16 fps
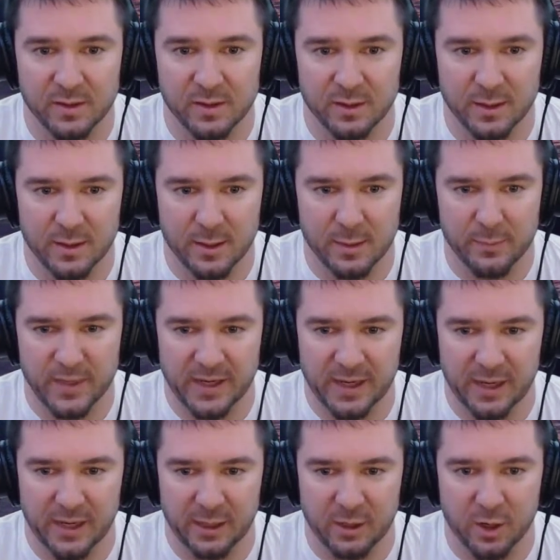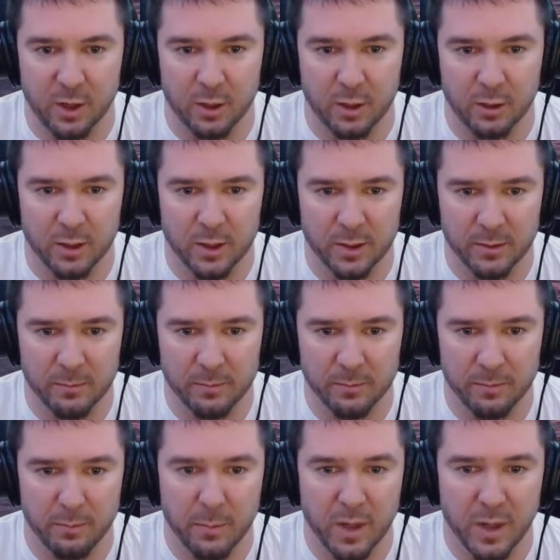I got a call on
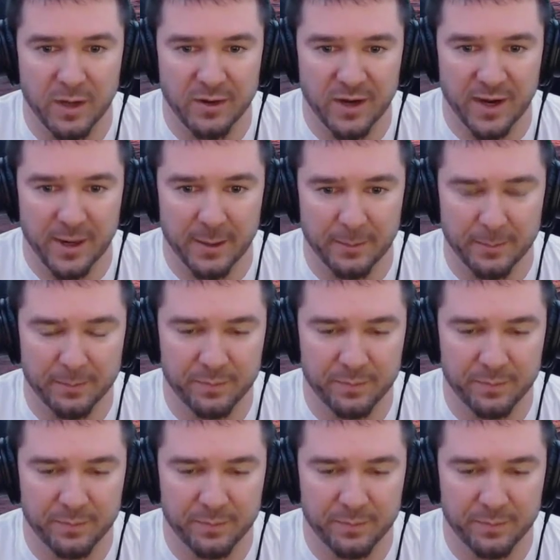Monday,